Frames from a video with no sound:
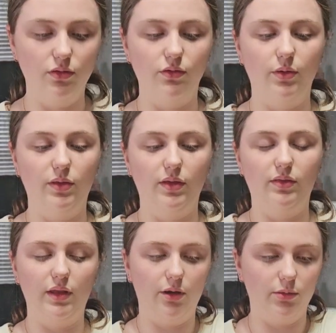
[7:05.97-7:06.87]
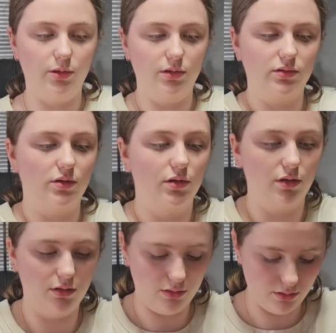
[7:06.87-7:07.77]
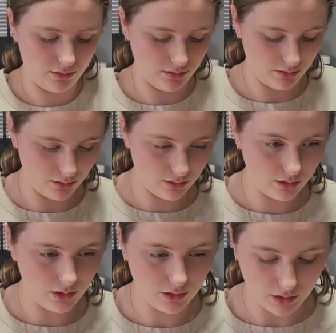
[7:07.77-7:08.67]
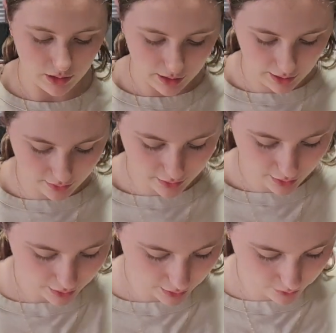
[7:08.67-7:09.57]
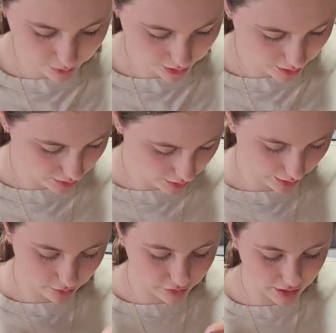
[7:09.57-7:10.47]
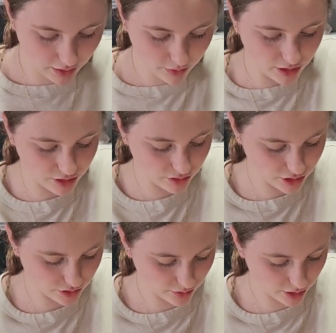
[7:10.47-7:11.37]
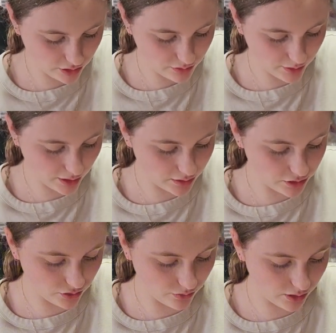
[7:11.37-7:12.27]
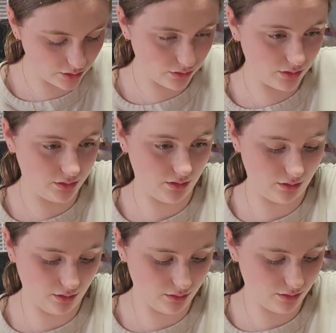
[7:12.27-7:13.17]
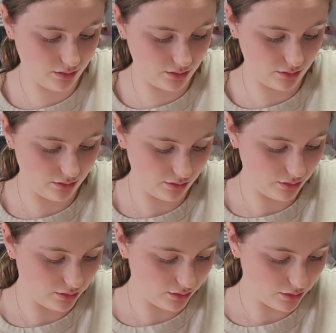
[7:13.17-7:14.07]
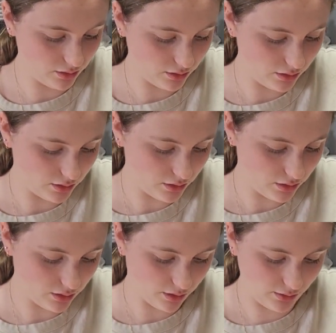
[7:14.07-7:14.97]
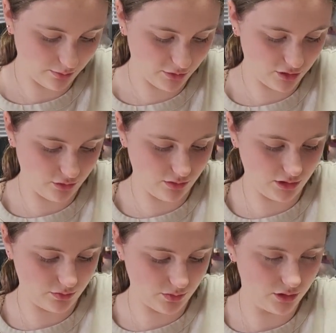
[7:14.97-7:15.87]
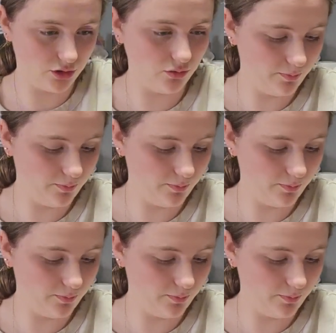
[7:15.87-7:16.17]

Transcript: So I think that one looks good. And then we're gonna, I don't think I want to do the squares, but I do want to do the stars. I think I'm gonna do this one too.